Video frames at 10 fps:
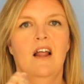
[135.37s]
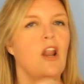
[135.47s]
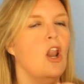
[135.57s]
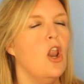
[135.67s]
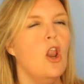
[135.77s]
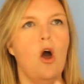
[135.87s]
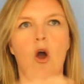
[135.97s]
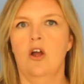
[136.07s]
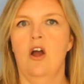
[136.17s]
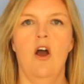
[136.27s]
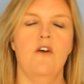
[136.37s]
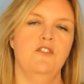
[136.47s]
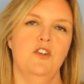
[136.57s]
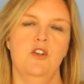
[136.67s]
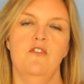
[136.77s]
long
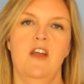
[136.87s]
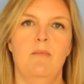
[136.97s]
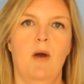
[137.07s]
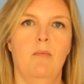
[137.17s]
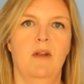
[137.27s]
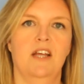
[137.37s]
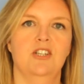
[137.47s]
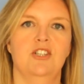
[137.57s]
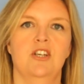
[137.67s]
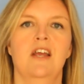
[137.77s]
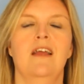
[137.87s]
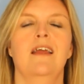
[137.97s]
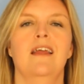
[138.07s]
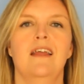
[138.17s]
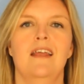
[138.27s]
after you've hit publish,
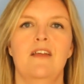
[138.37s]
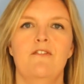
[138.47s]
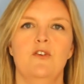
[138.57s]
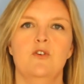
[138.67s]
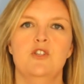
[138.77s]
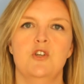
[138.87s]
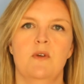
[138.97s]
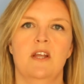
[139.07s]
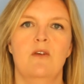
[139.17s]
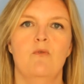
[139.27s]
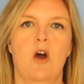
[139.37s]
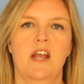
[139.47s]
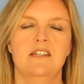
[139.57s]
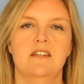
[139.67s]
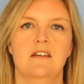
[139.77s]
if you're doing it
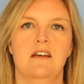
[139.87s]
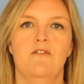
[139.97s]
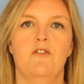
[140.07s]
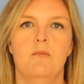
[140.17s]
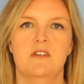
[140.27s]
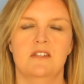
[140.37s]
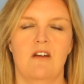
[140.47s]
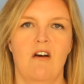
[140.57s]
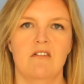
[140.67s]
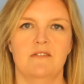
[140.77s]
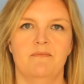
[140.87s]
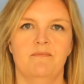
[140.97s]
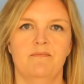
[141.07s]
right from the start.